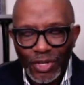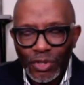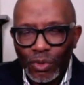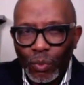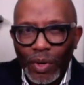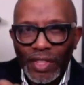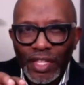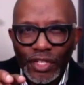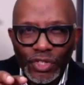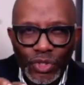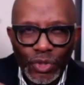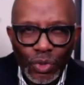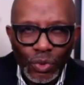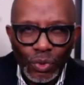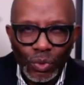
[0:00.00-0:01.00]
The way that
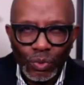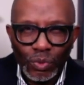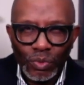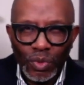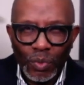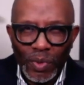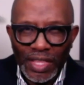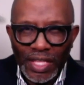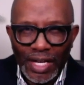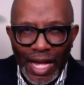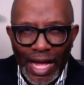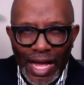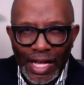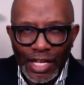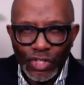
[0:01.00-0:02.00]
you, the way that
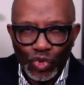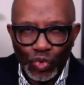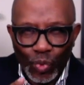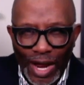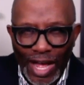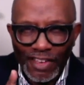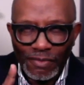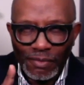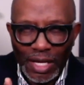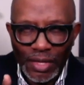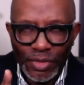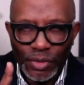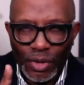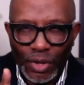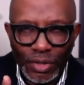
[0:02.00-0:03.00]
I drive my
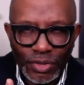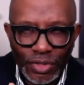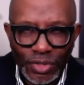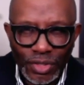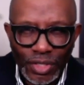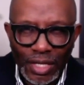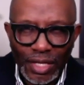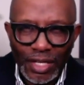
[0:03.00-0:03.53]
thoughts,